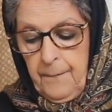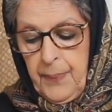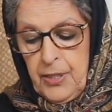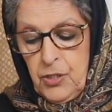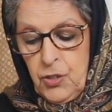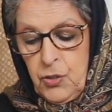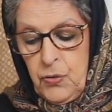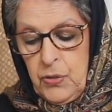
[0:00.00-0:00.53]

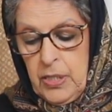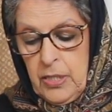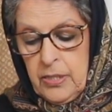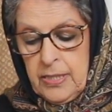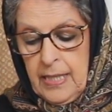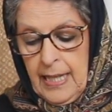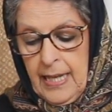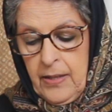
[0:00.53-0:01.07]
but 2
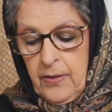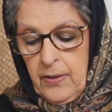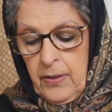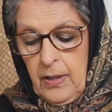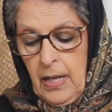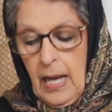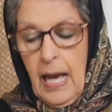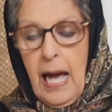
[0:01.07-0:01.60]
years
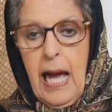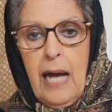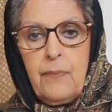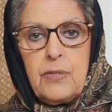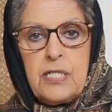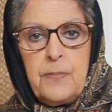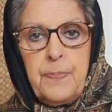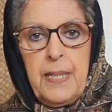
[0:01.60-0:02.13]
later, I
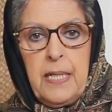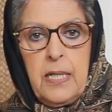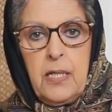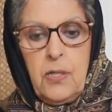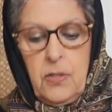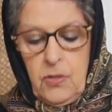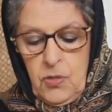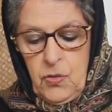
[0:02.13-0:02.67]
was
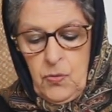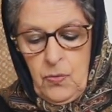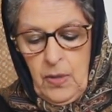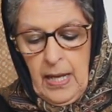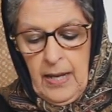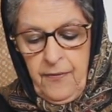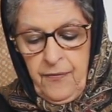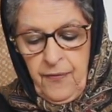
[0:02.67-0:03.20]
speaking
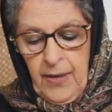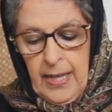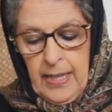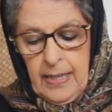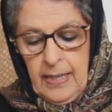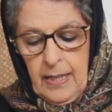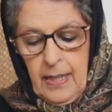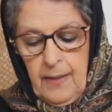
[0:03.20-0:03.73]
to a
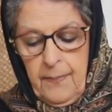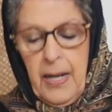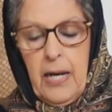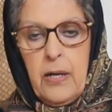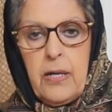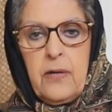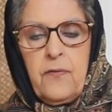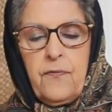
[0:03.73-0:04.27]
friend, an
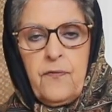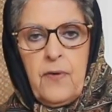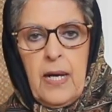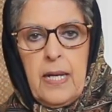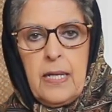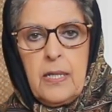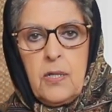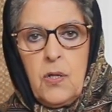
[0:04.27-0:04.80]
American
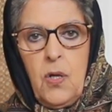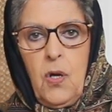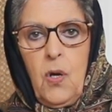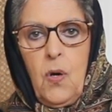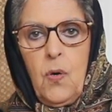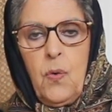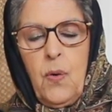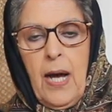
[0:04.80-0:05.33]
friend,
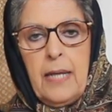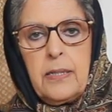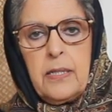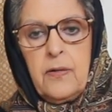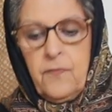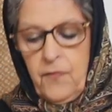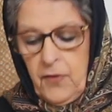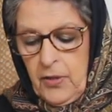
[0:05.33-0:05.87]
who had
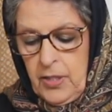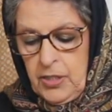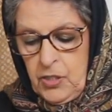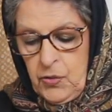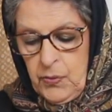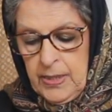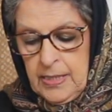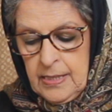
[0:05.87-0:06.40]

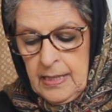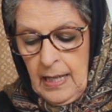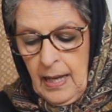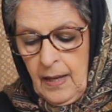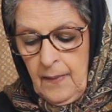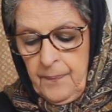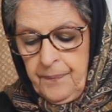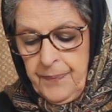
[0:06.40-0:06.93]
converted to
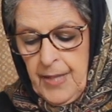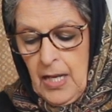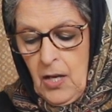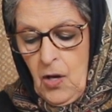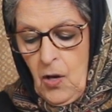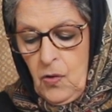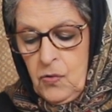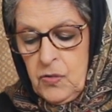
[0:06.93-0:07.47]
Islam,
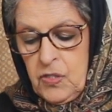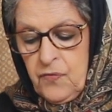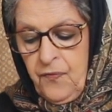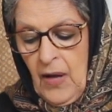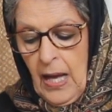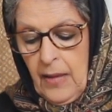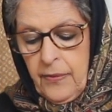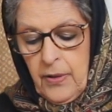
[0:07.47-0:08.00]
whose
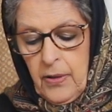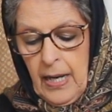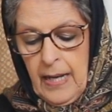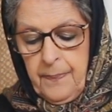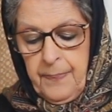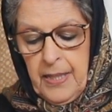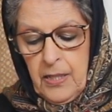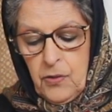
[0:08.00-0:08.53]
father
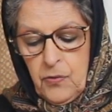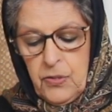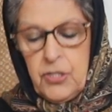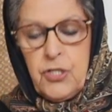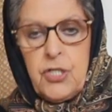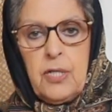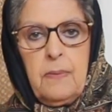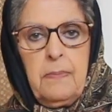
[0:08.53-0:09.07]
had been a
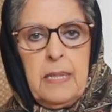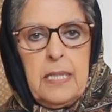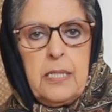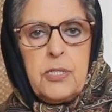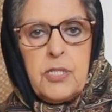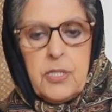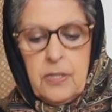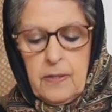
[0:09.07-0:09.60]
Christian
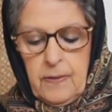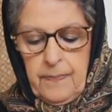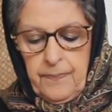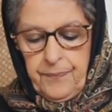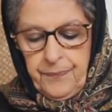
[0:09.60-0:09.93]
minister.